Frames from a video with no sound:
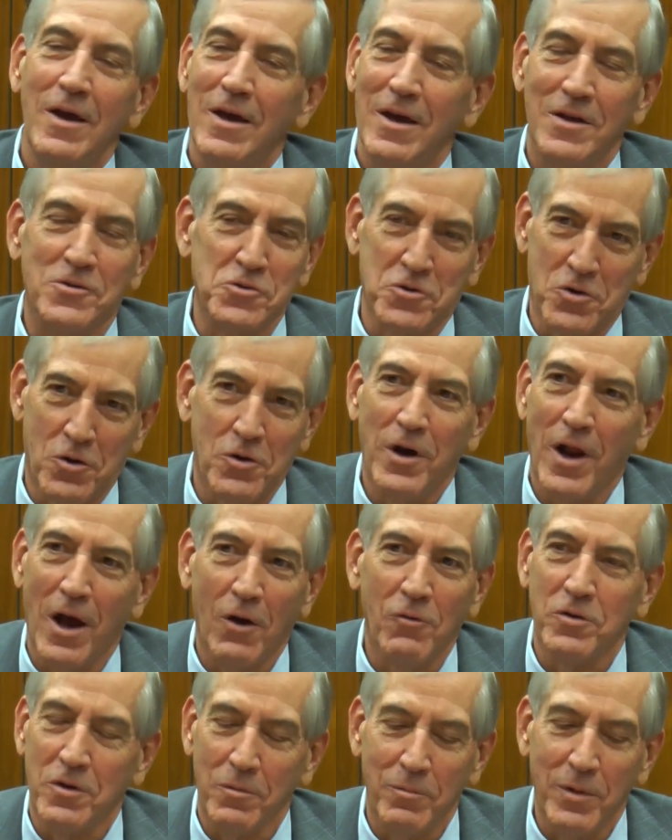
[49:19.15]
It's turned
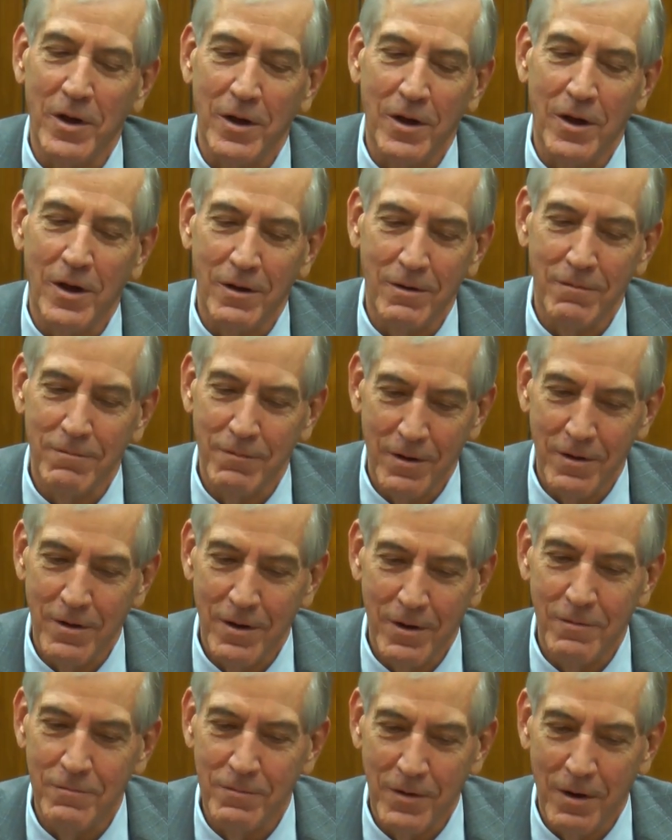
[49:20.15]
out to be a
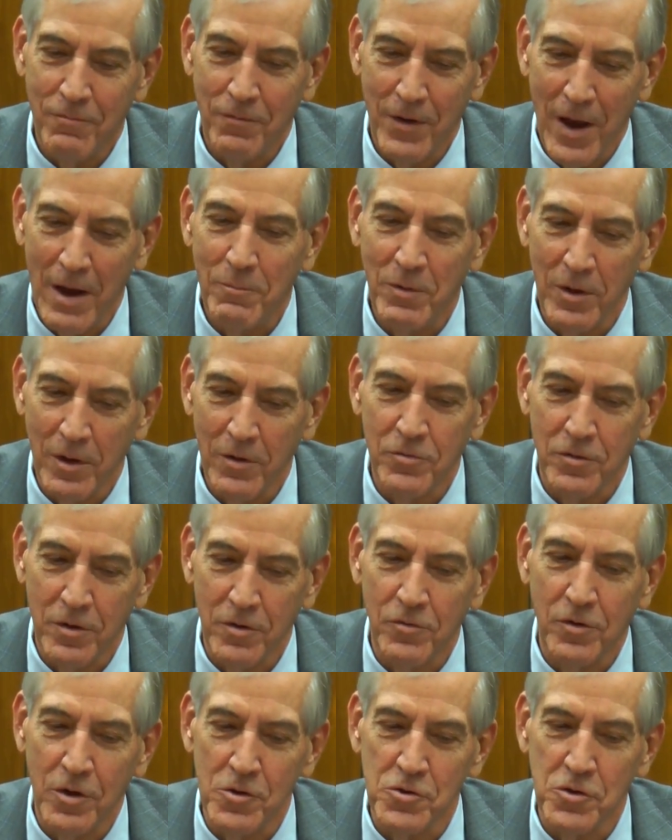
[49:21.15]
fabulous
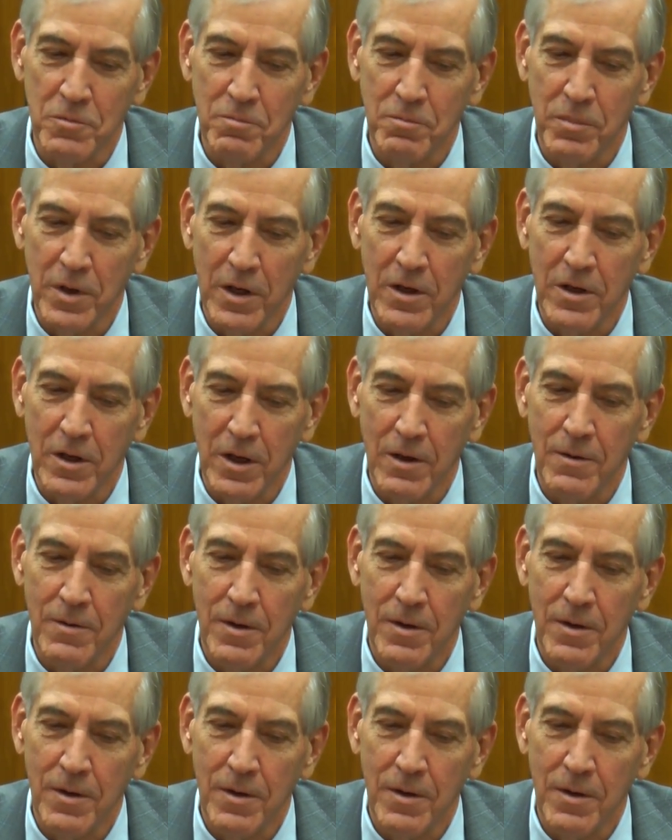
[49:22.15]
decision, but